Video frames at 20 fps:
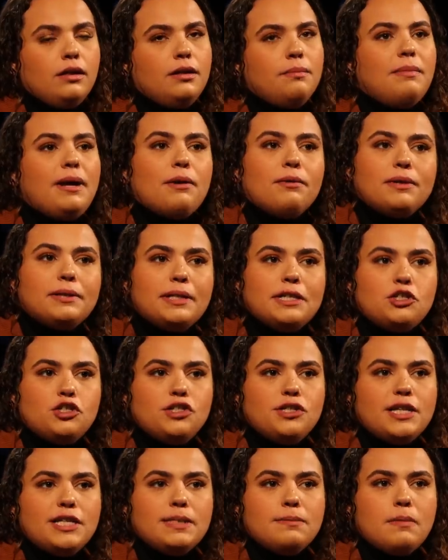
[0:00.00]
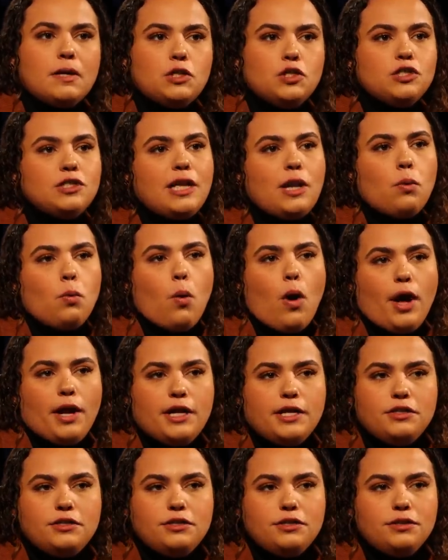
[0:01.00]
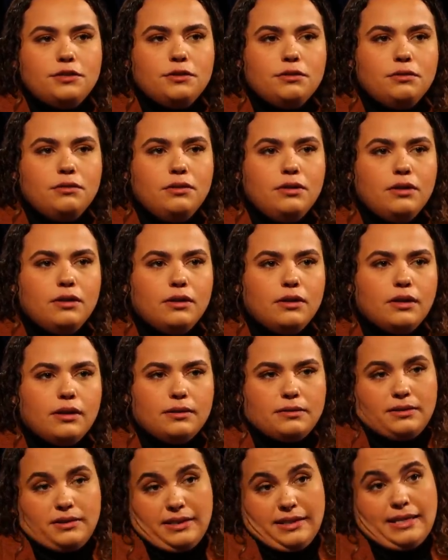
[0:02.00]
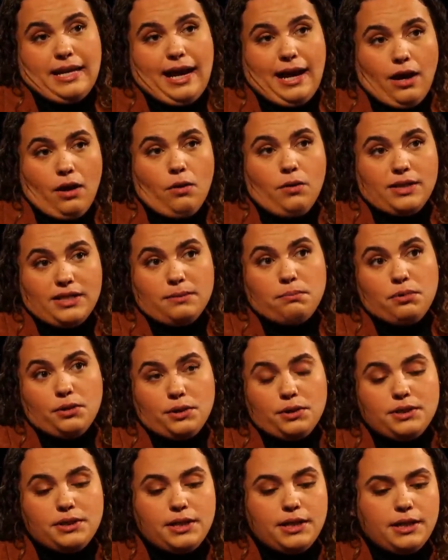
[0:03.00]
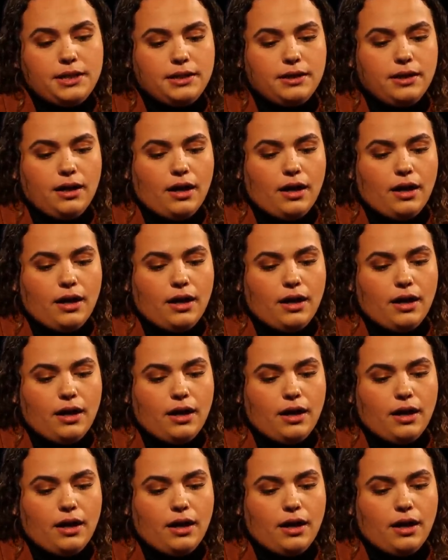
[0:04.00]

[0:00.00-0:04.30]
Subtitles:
my religion as much as I wanted to now as a person.